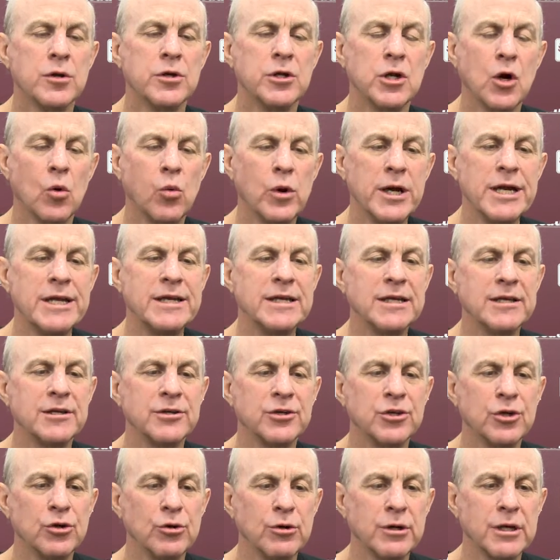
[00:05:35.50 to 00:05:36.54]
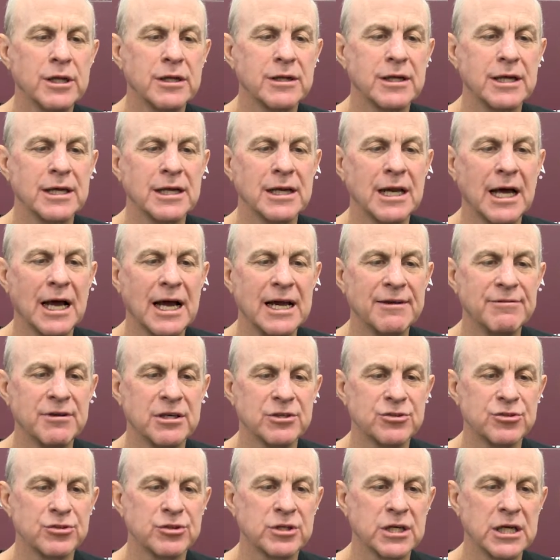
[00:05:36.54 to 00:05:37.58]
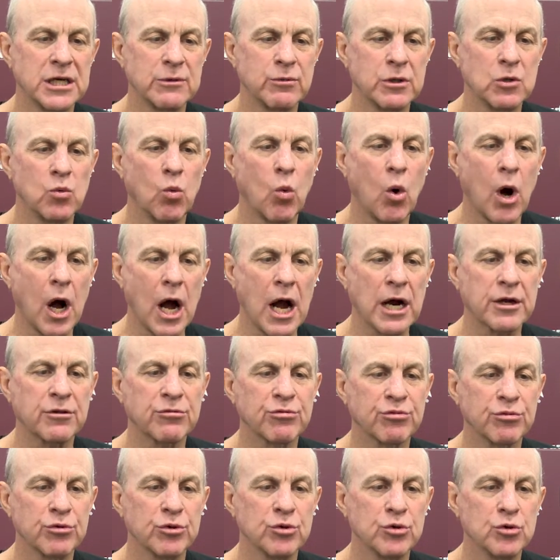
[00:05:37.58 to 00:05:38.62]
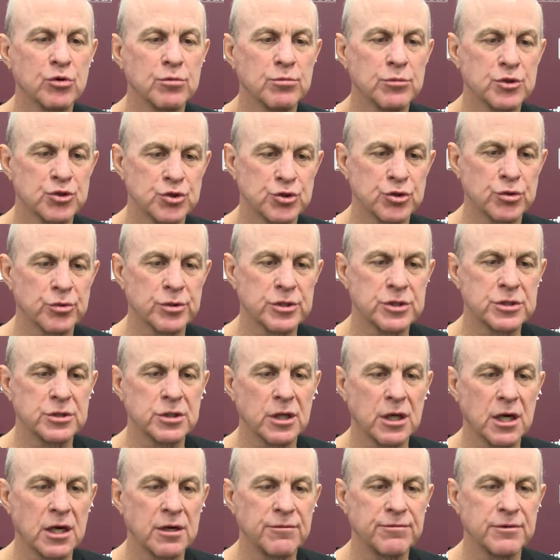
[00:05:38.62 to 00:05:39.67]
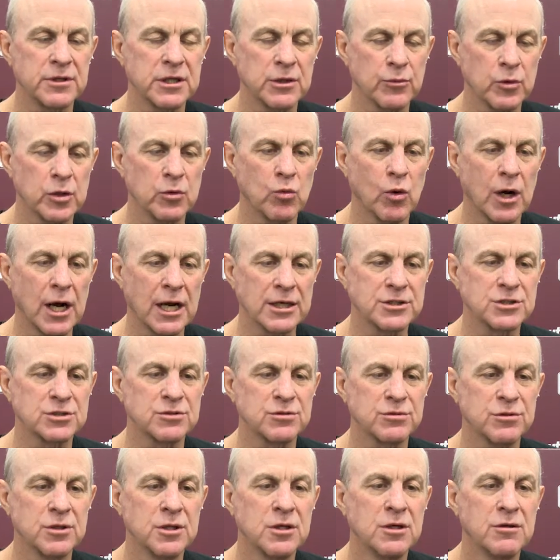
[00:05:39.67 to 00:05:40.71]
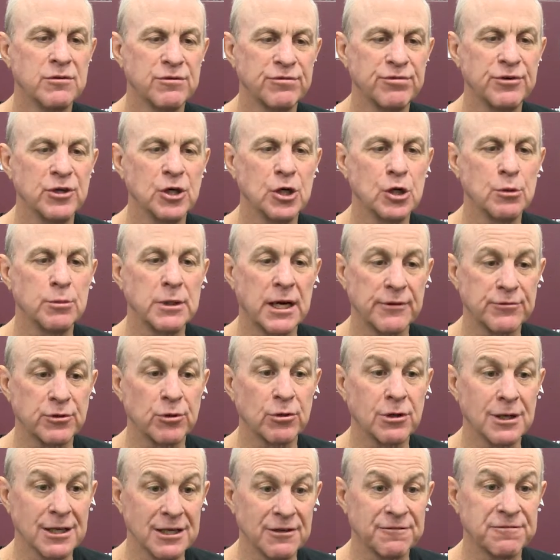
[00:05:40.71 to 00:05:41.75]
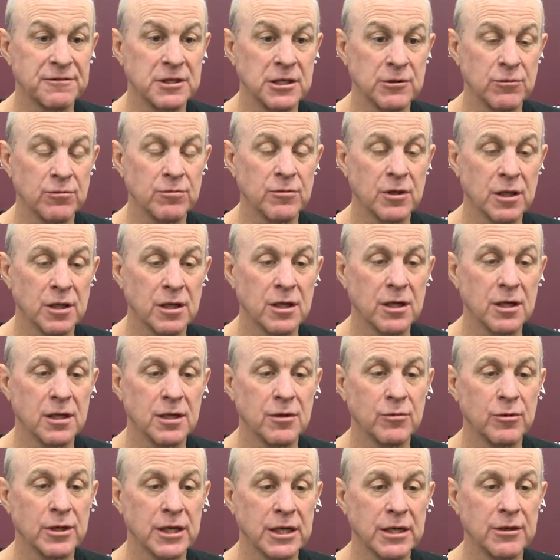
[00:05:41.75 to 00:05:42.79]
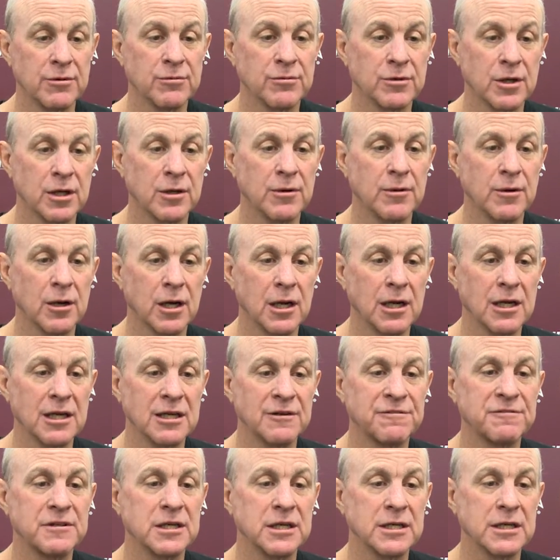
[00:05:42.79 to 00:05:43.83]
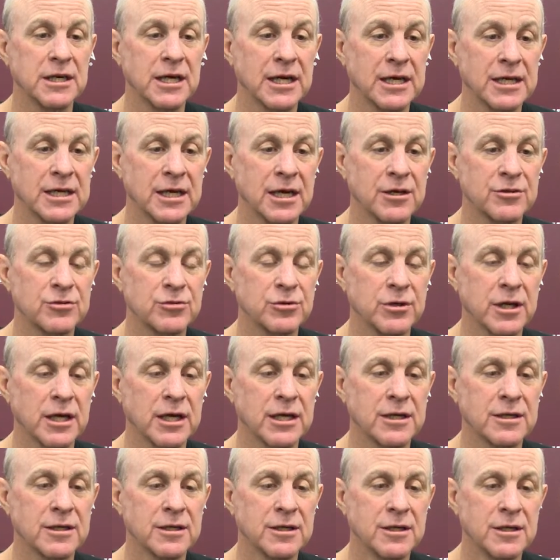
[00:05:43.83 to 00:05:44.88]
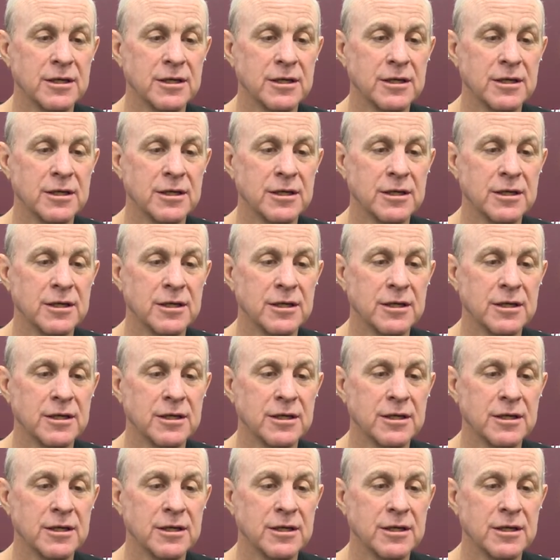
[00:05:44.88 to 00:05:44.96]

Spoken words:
You know, we didn't do anything live yesterday. We walked through Missouri stuff, and then we watched film after lifting. We had a lifting day yesterday.